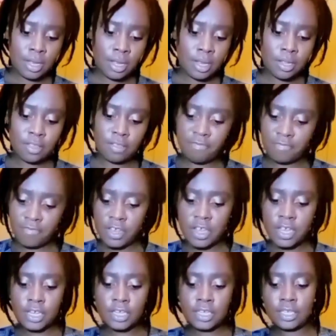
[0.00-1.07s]
the
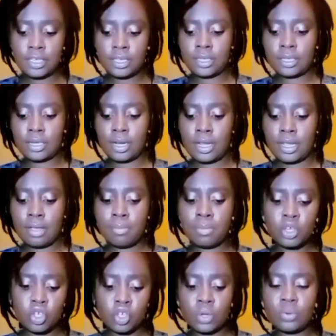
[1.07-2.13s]
first
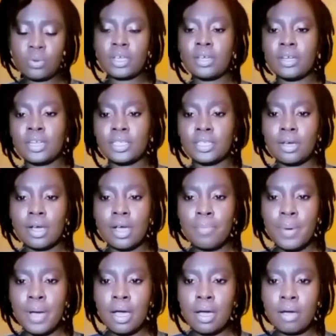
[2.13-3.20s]
imagery we're going to talk
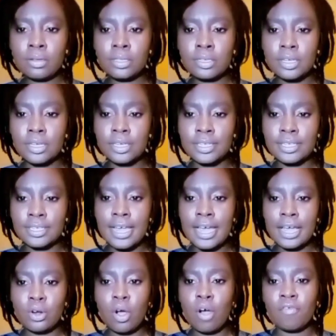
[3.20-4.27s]
about is
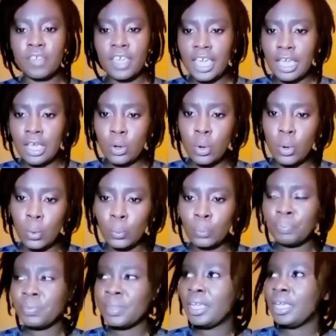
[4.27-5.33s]
that of KO.
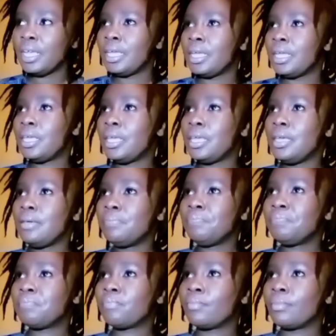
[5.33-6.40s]
He
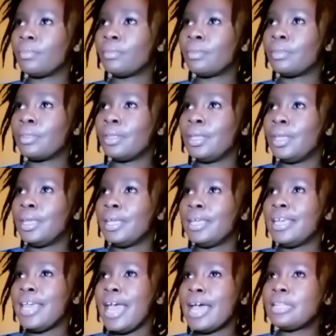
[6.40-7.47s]

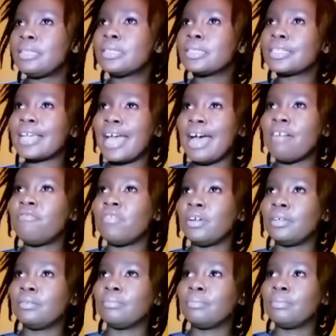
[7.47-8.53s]
he had this
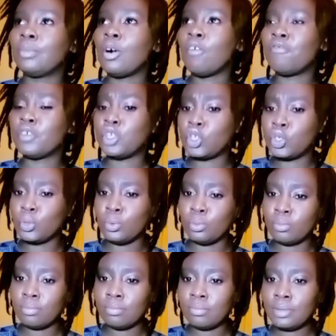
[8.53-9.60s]
cover of a shoe,
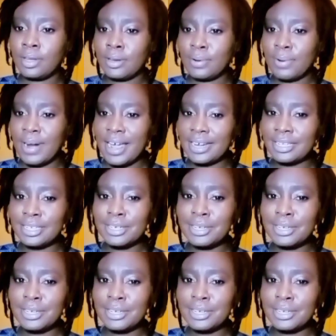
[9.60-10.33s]
right?